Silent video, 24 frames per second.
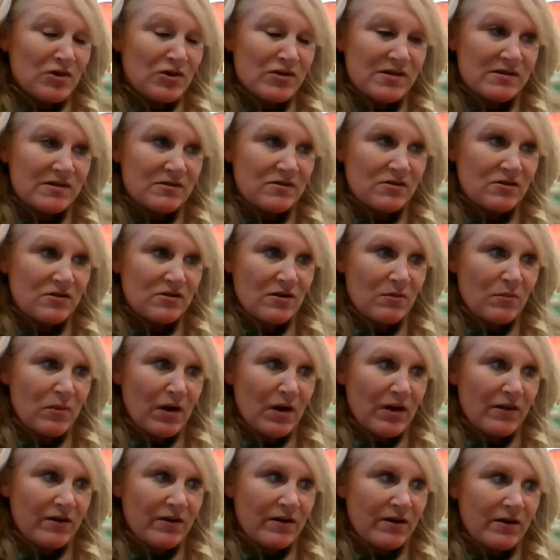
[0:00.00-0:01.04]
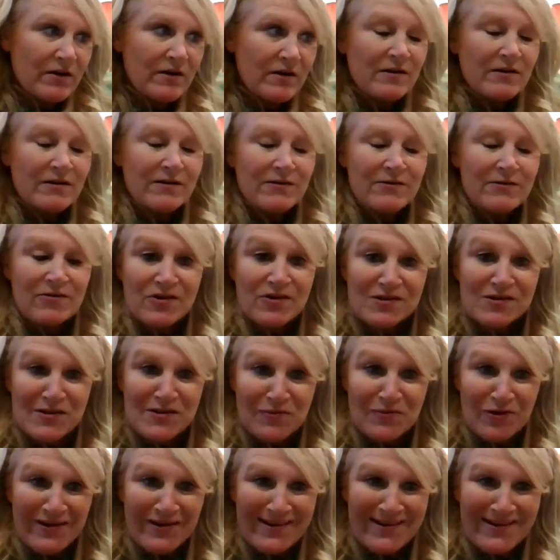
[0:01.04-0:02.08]
sister or brother or
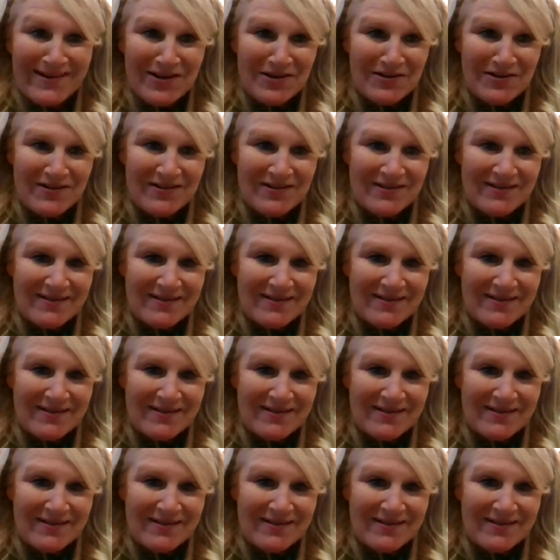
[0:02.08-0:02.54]
someone near you.